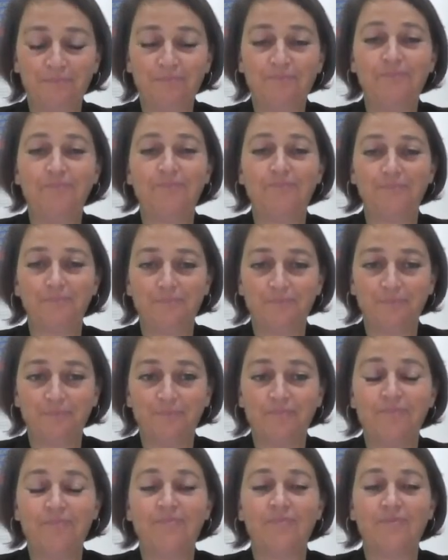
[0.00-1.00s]

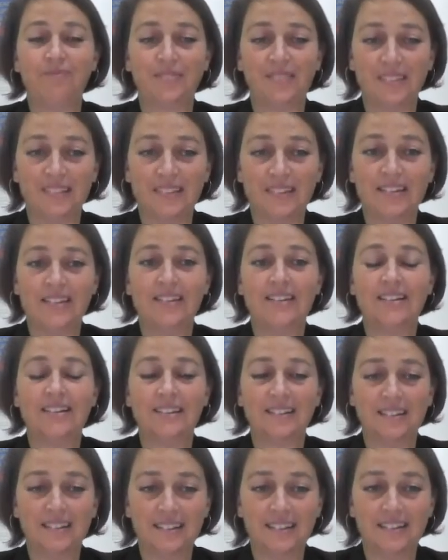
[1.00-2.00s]

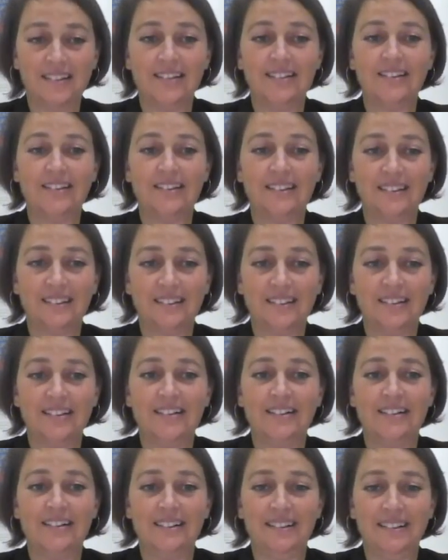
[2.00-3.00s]

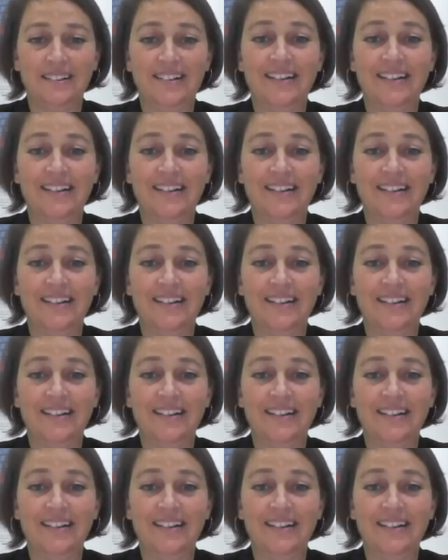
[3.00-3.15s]
[no speech]